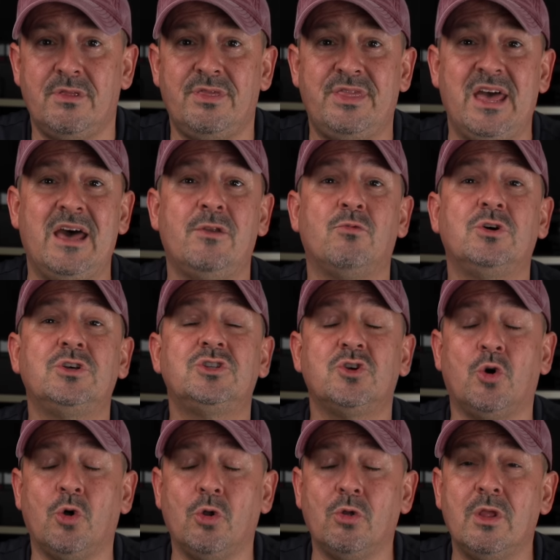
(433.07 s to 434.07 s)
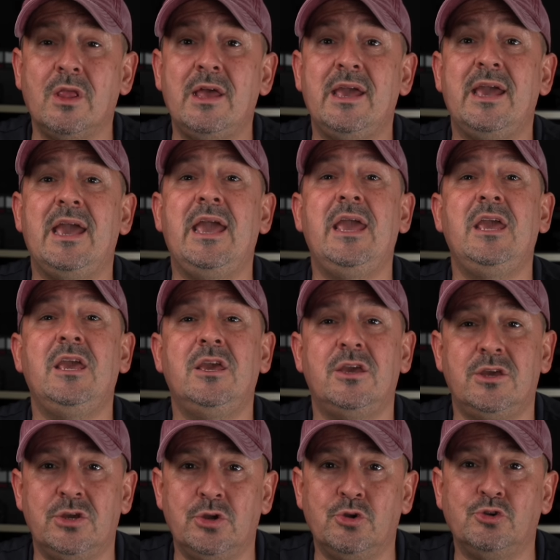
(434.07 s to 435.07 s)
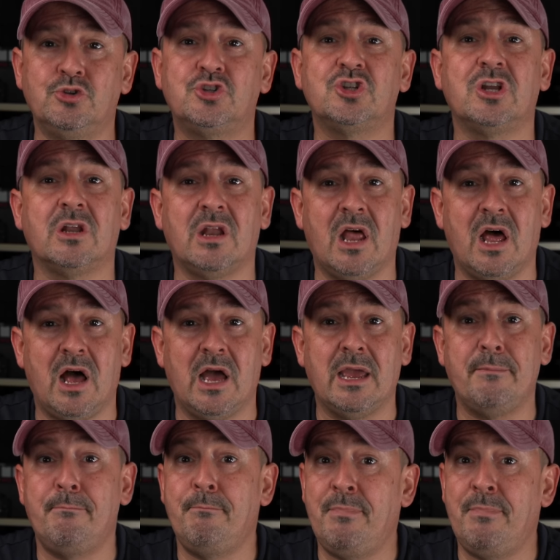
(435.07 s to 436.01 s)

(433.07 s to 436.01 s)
That was all a huge lie